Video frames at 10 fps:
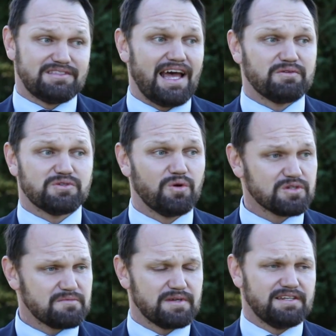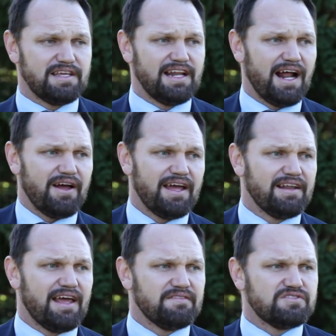They all seem to love Desi.
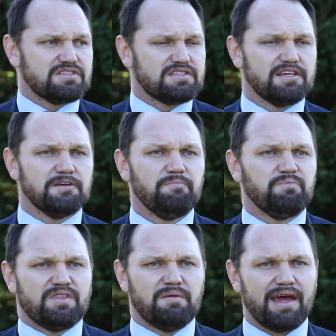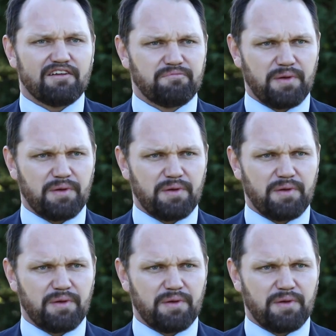It was not a player thing.